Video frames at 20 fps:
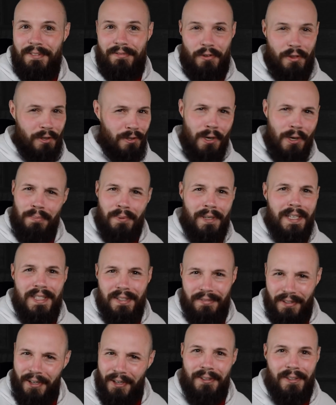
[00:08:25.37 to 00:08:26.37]
for the low price
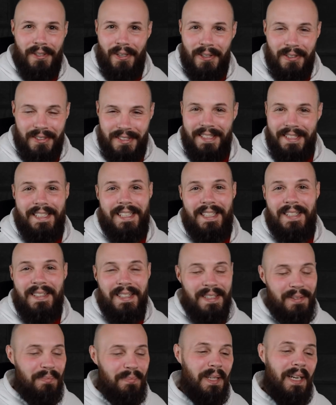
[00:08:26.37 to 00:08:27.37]
of $100 a year.
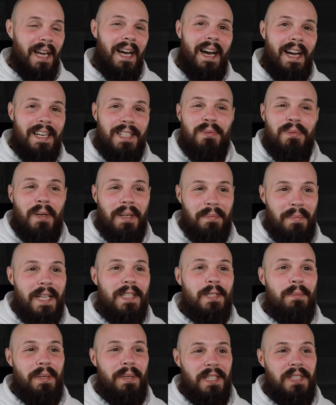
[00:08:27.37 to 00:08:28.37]
But uh, I just want to
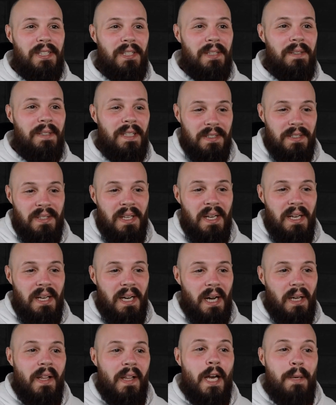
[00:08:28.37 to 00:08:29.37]
paint the picture because
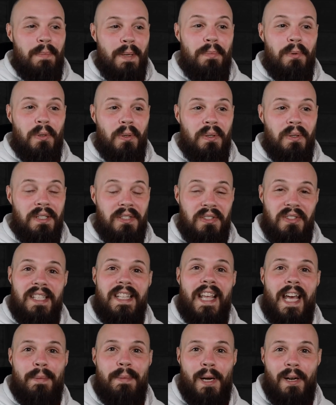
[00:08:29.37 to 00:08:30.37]
a lot of people see
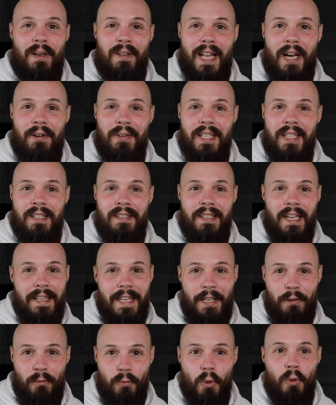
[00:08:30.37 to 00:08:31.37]
that about CloudKit and
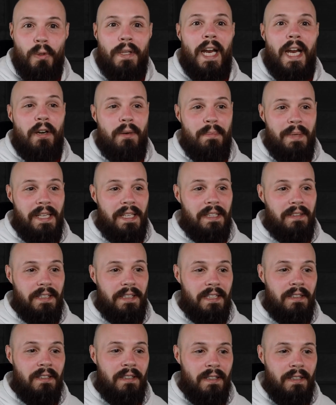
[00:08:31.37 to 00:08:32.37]
then rule it out
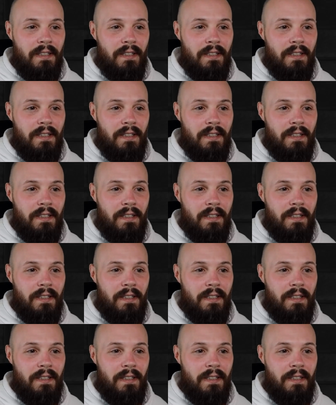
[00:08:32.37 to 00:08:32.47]
immediately.